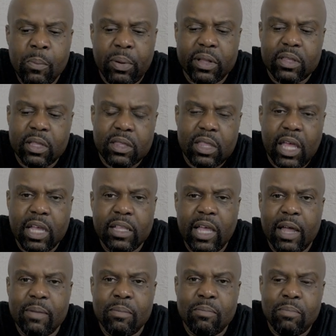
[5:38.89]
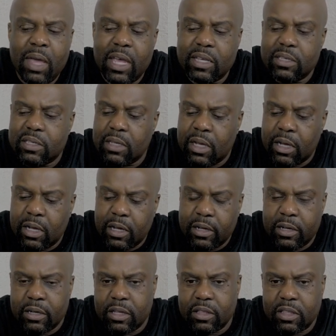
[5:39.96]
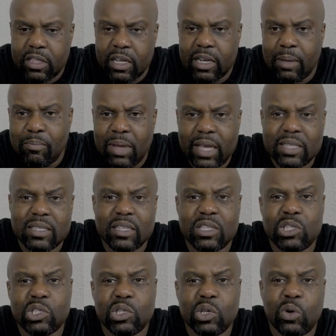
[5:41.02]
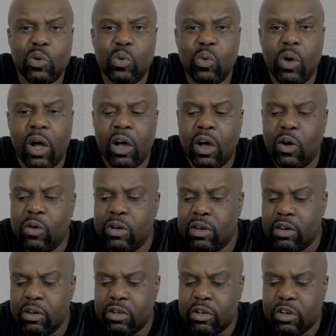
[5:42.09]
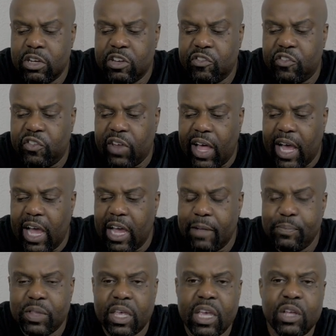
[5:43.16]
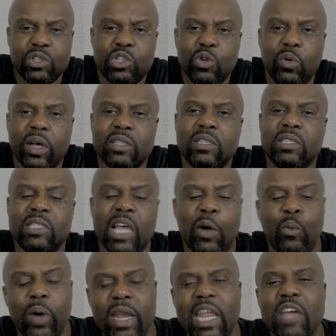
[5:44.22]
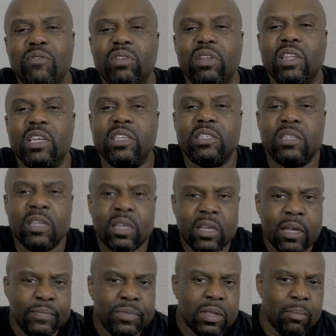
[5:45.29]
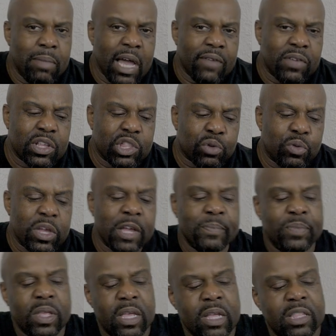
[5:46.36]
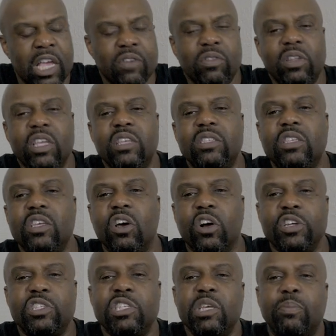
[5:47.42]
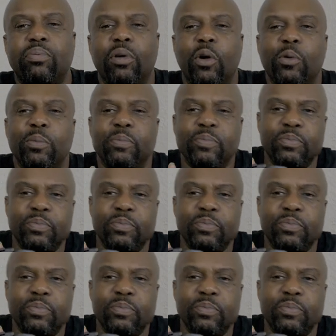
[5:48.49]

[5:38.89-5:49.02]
But the thing that makes, another thing that makes it so good to fly the Air 2S is that when they released the Mavic 3, they released the RC Pro.